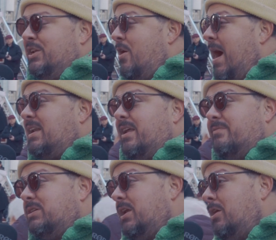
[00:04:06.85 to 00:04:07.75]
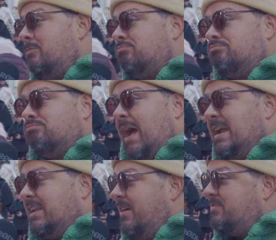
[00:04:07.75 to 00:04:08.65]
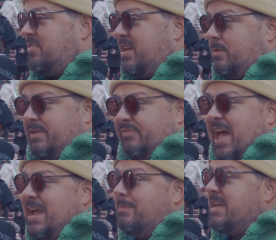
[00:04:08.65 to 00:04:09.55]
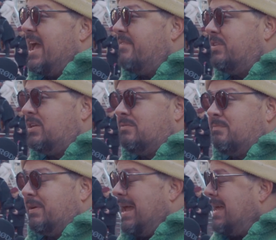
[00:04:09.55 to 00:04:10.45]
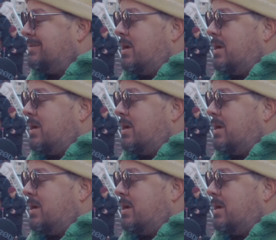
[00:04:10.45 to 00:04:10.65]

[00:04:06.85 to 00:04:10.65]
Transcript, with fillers: You know, I'd love to know. I'd love to think we fly up to heaven, but I don't